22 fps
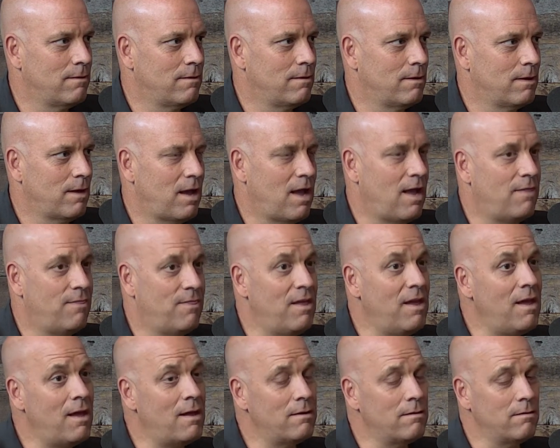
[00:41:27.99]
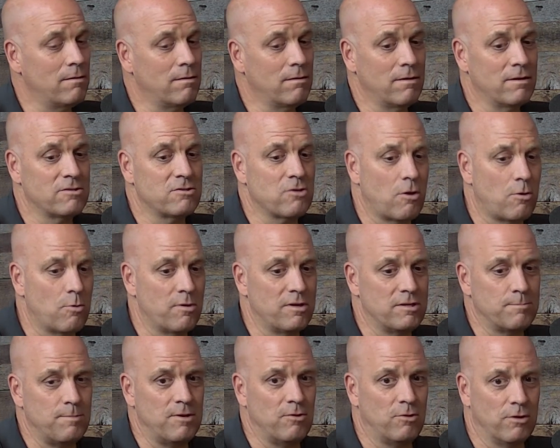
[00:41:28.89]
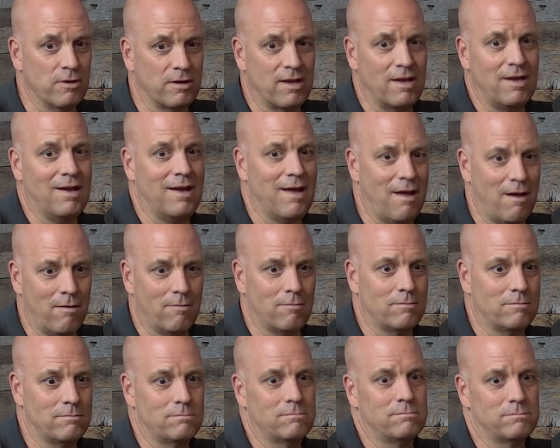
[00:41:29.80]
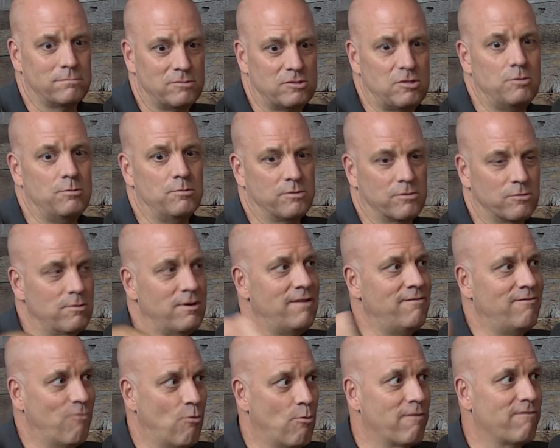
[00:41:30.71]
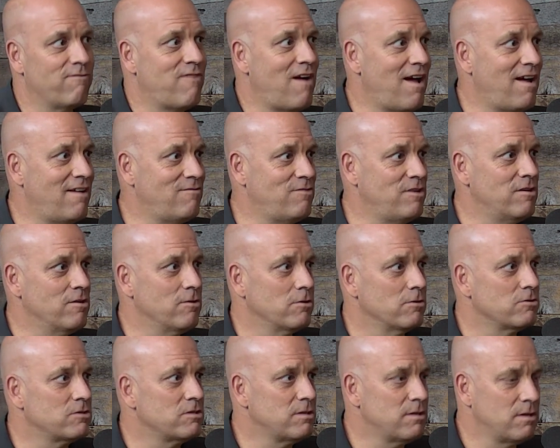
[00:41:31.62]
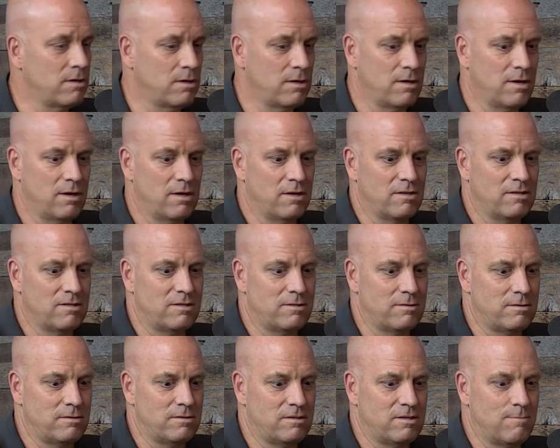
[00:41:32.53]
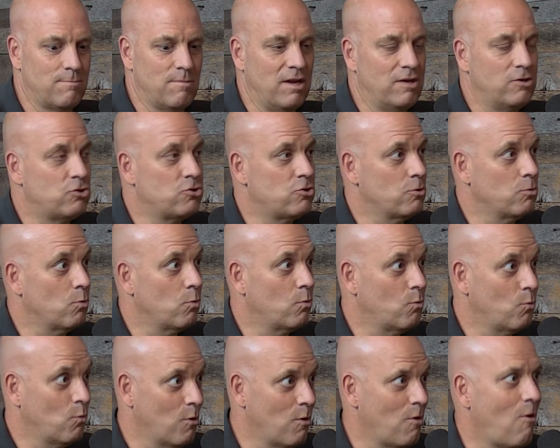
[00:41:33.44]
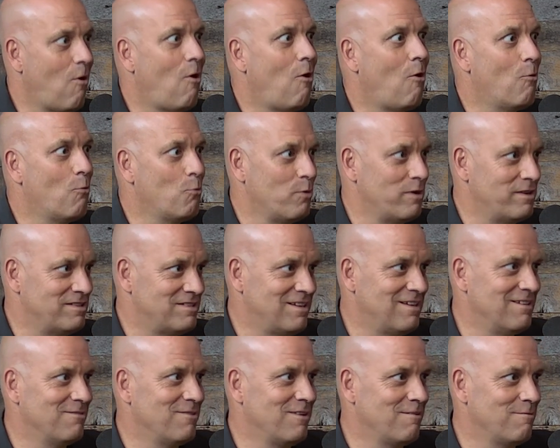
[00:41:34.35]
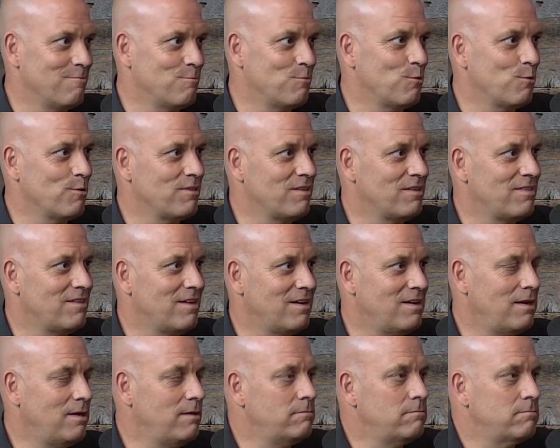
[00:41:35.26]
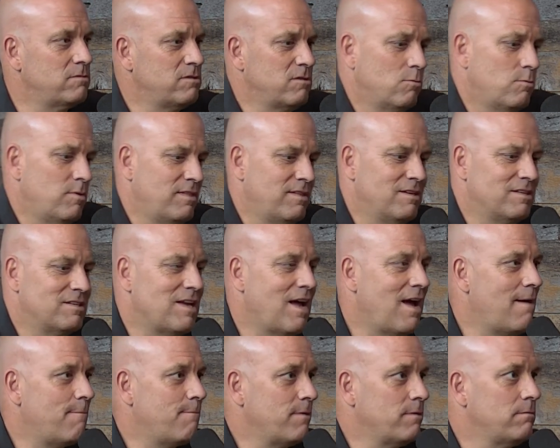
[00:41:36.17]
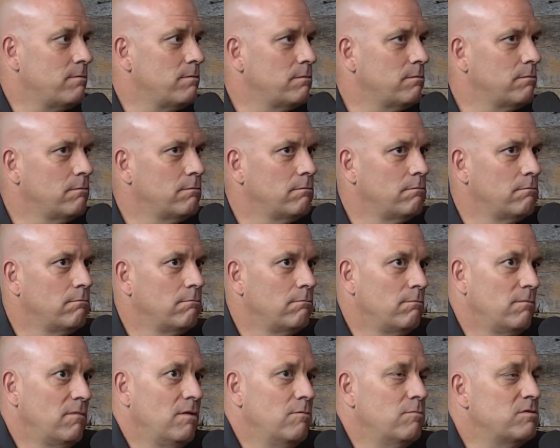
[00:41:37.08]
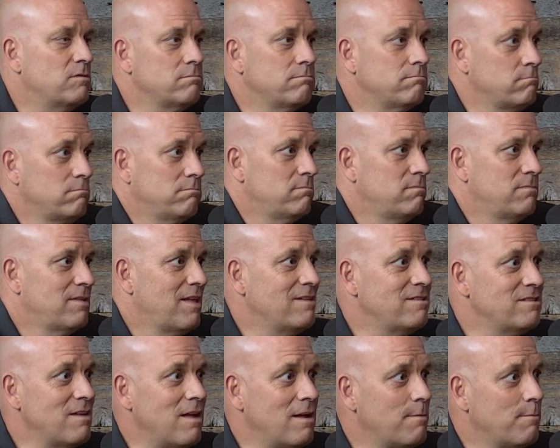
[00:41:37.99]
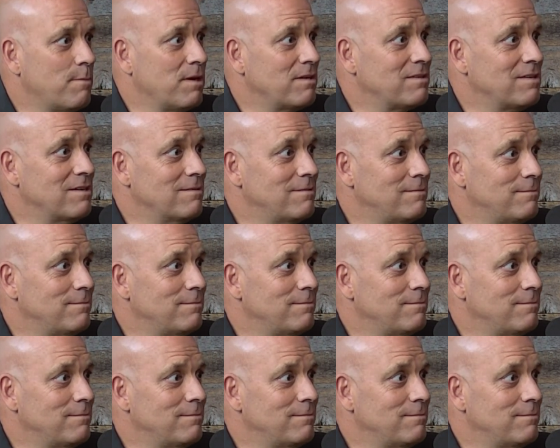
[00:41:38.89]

And then let's always be looking out 2, 3, 4, 5 years to make sure we're always giving them more than they need. So when this happened, that's not a big deal.